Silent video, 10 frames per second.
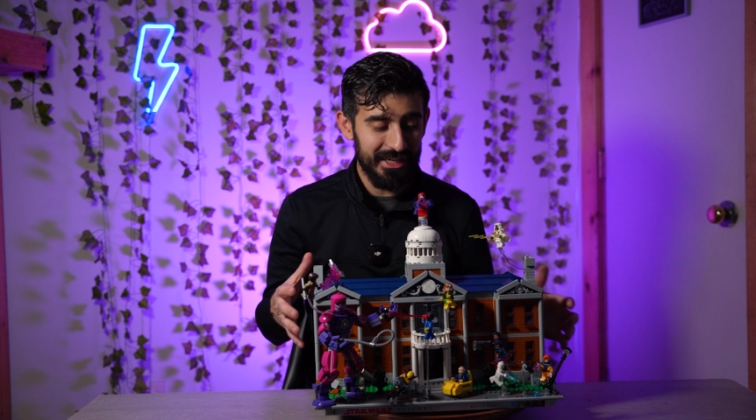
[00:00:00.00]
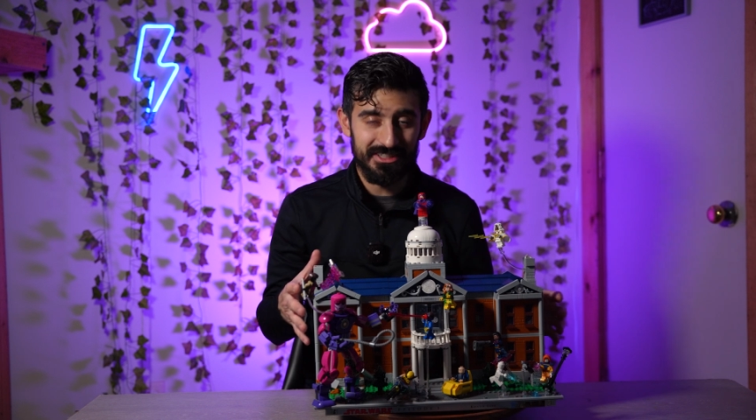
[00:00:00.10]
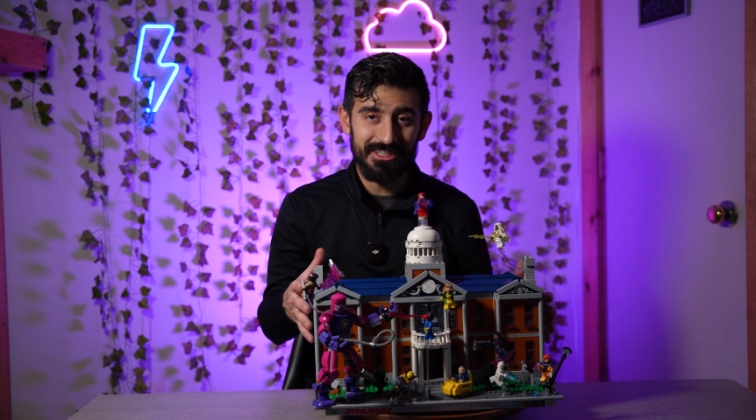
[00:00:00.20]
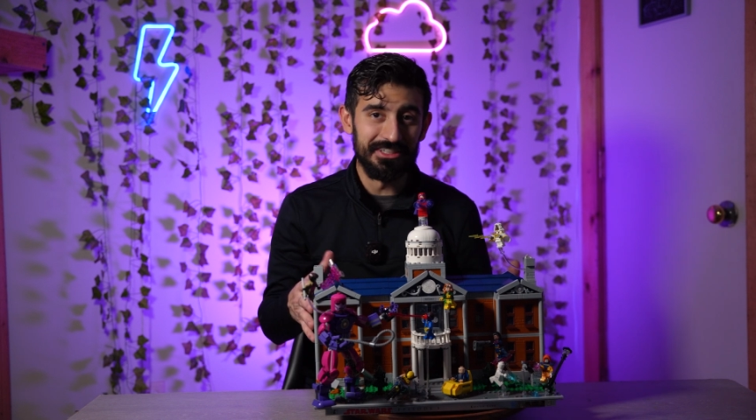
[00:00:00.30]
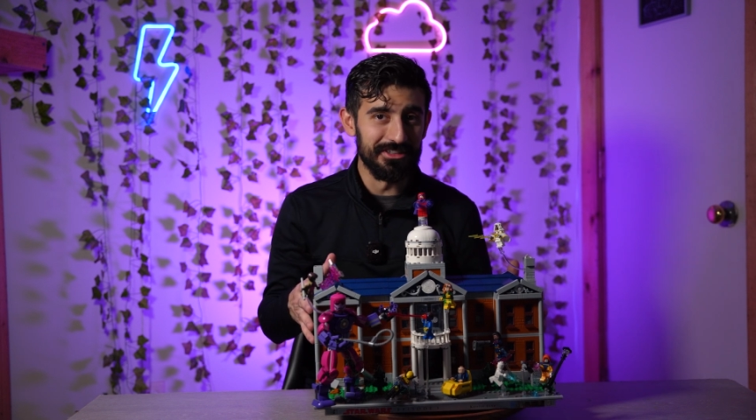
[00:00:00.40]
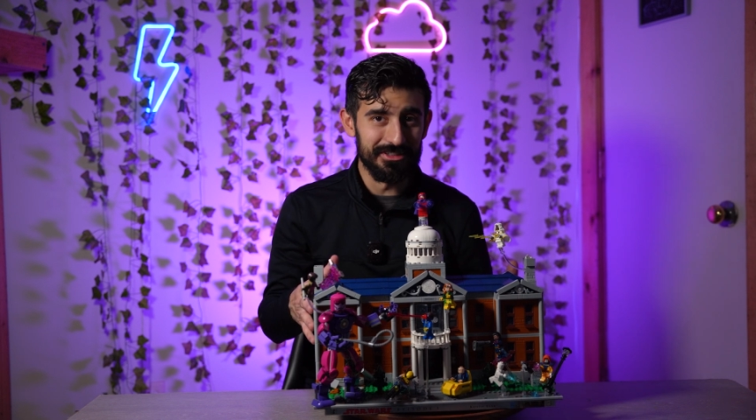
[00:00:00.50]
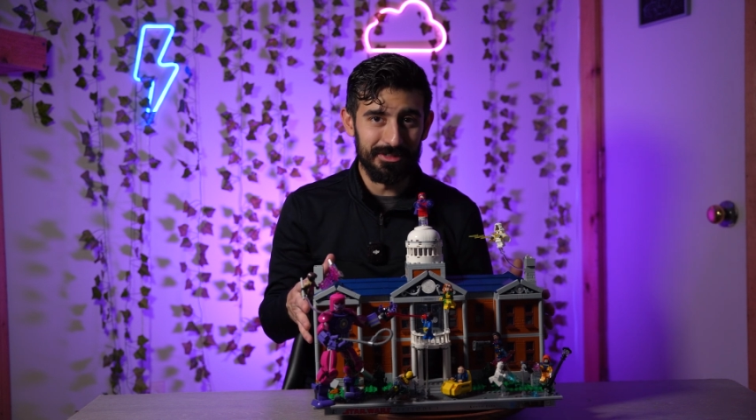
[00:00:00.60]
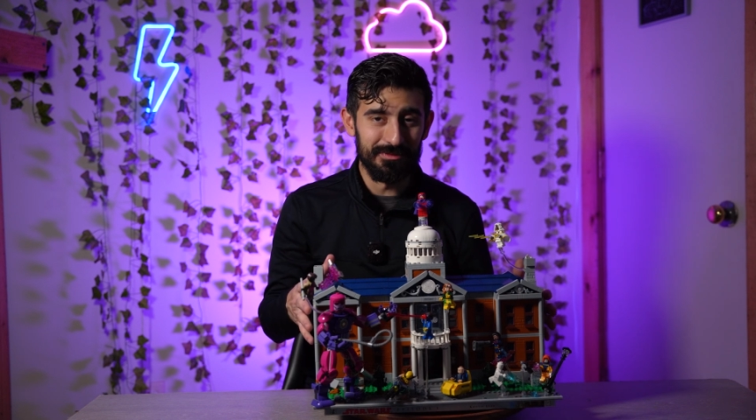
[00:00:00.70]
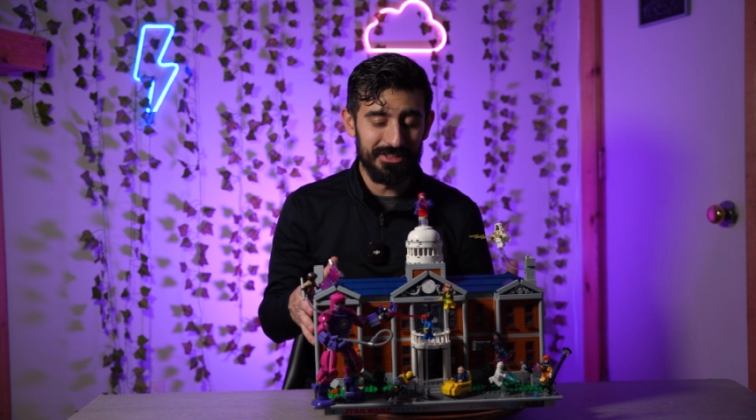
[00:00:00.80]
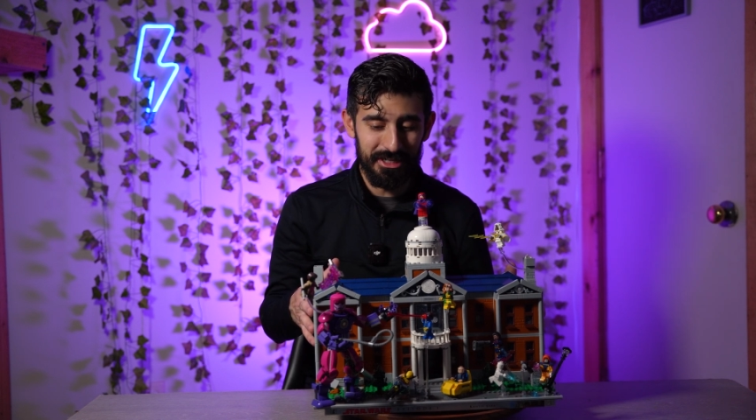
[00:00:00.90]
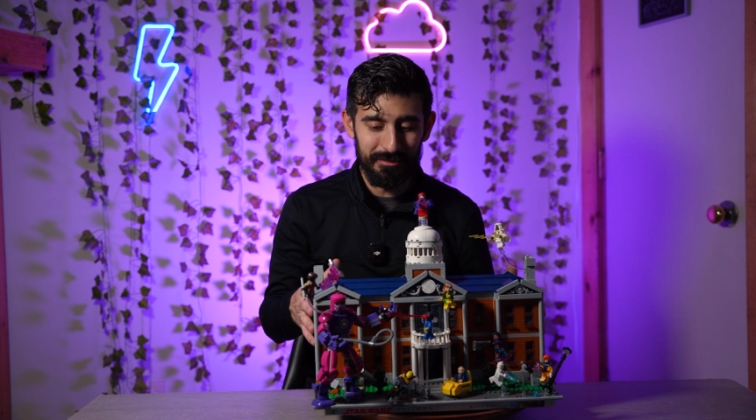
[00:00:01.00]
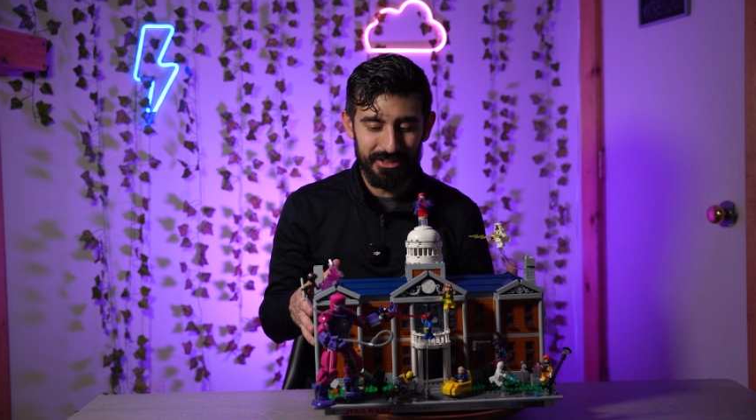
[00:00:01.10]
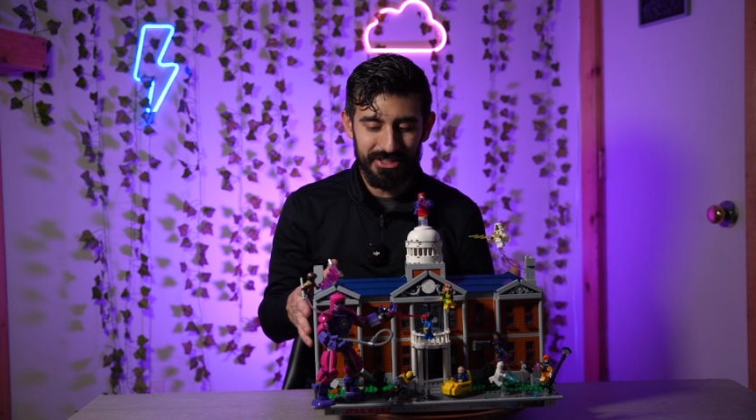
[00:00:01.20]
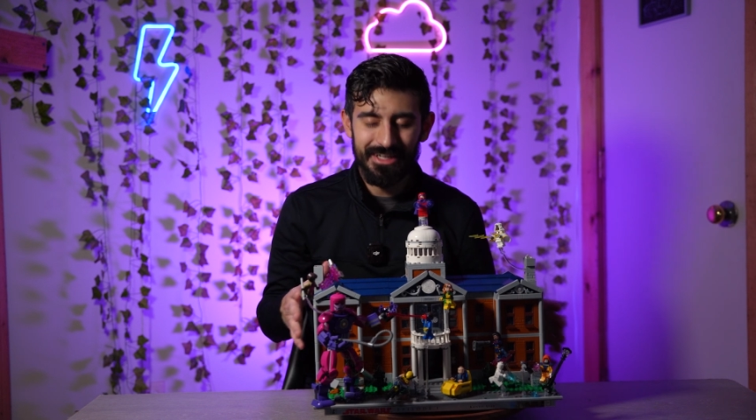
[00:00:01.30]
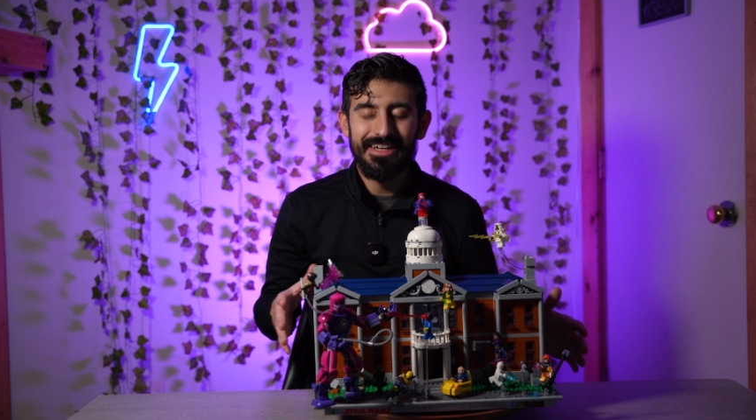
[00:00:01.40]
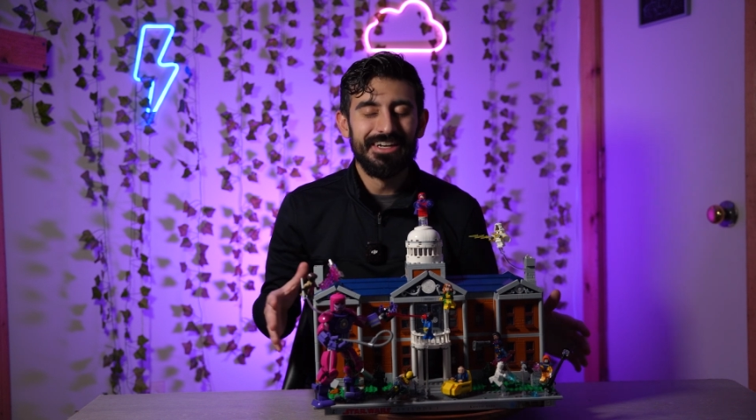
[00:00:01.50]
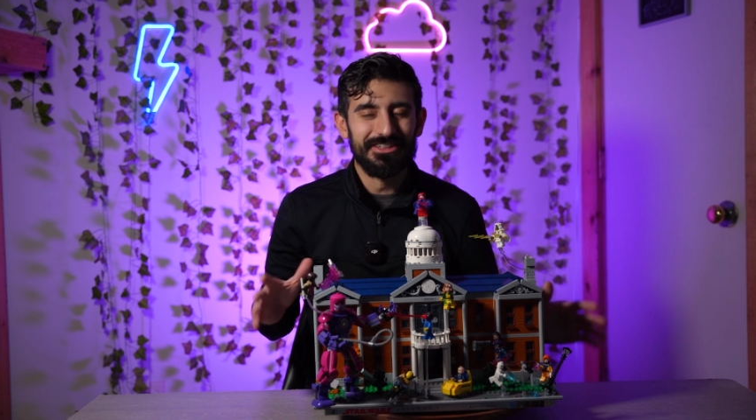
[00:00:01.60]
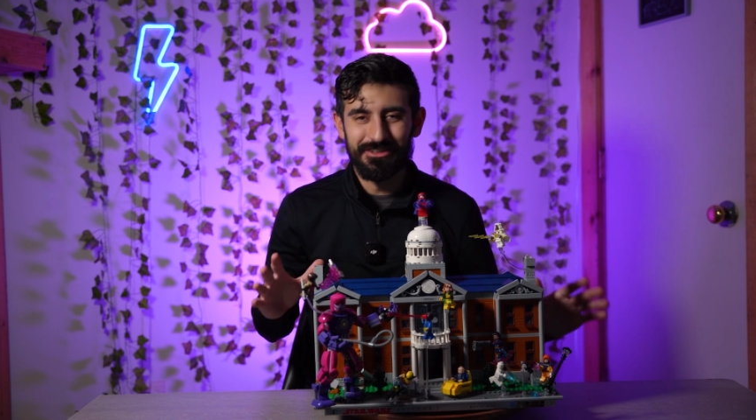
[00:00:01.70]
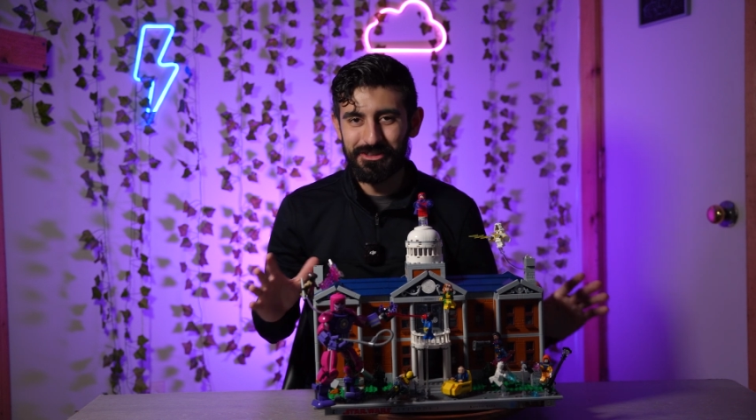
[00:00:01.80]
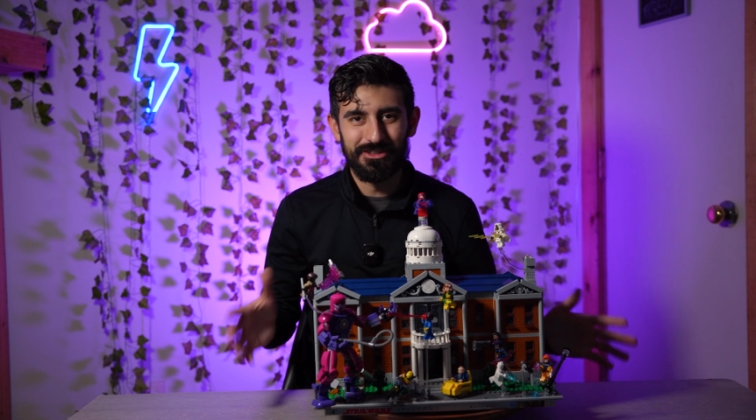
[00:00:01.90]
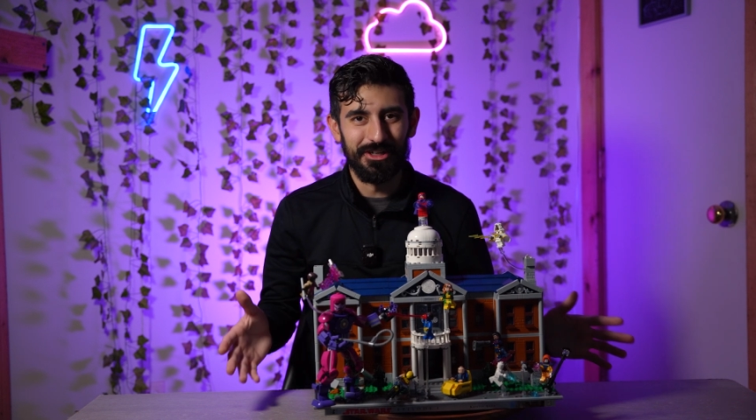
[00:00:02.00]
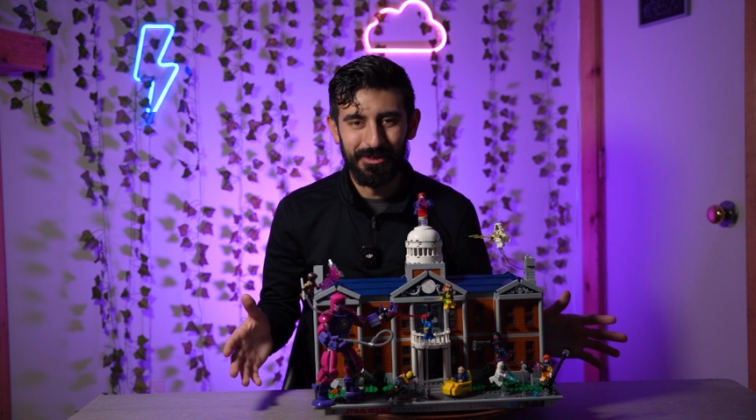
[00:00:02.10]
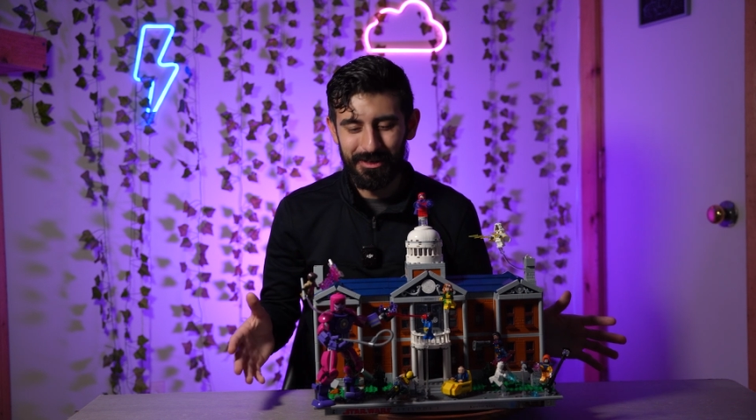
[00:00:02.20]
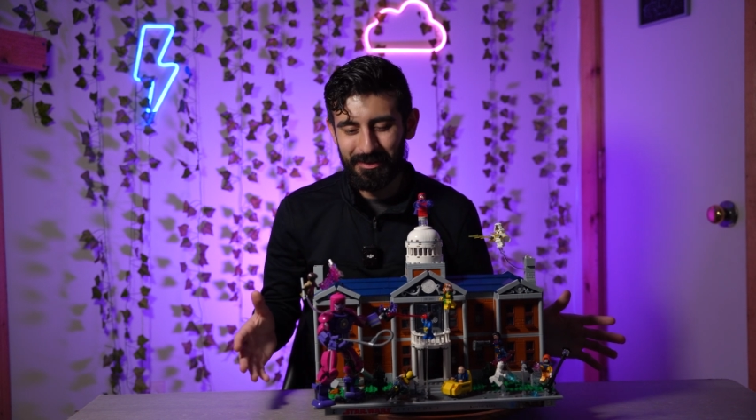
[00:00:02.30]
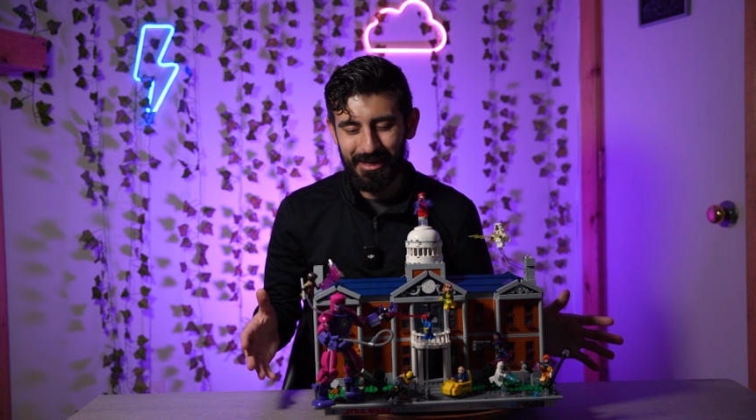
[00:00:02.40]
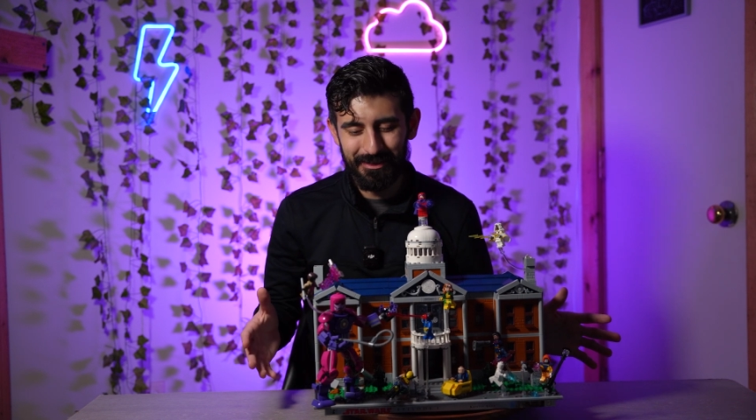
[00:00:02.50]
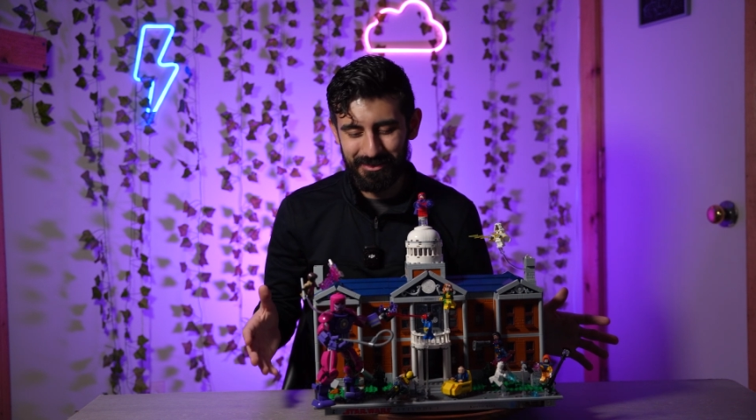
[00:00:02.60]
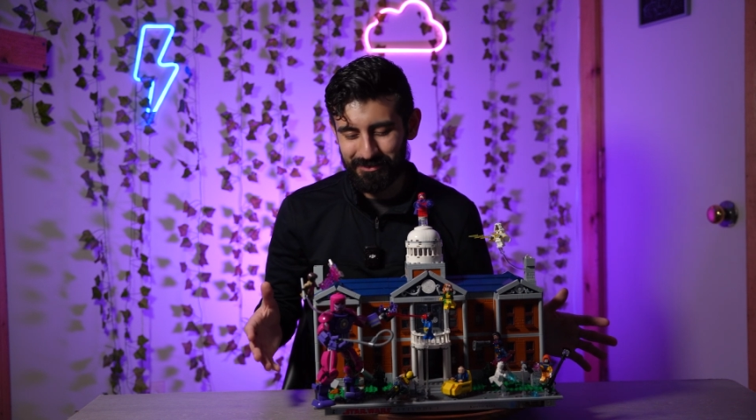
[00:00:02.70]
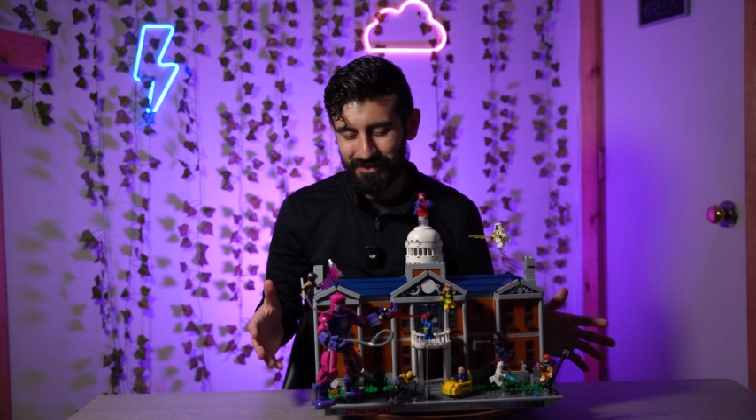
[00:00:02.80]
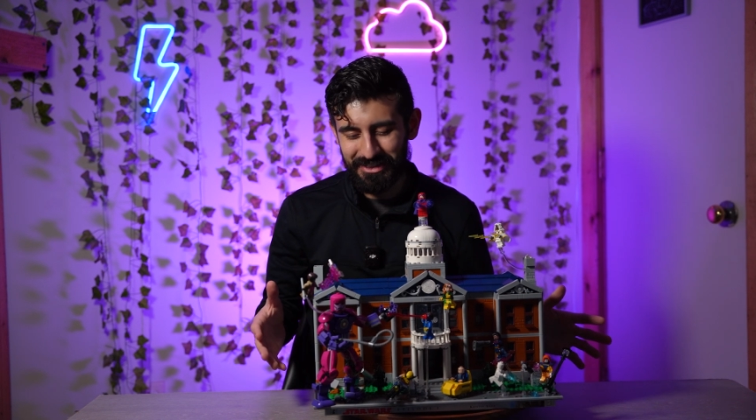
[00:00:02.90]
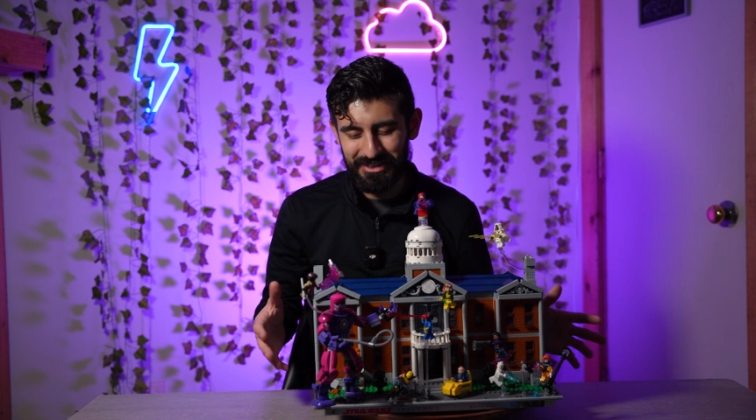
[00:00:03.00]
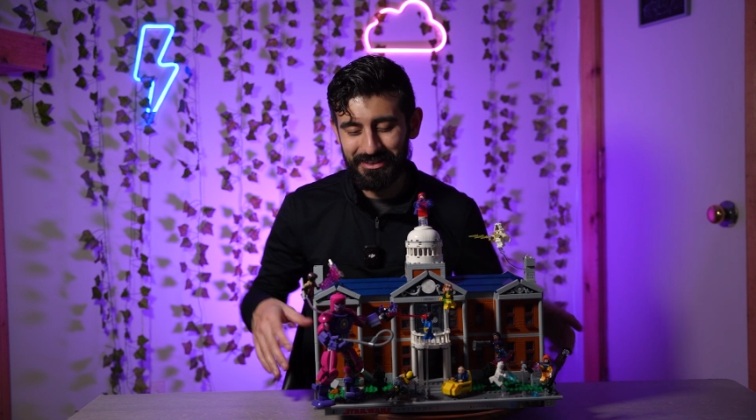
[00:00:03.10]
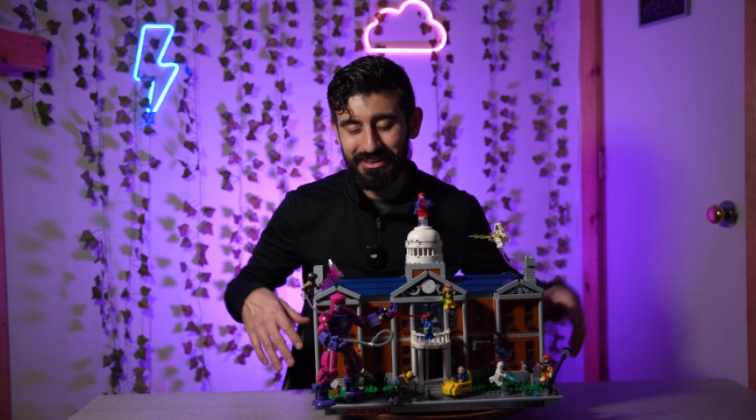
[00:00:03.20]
has taken some damage. There's a joke around this mansion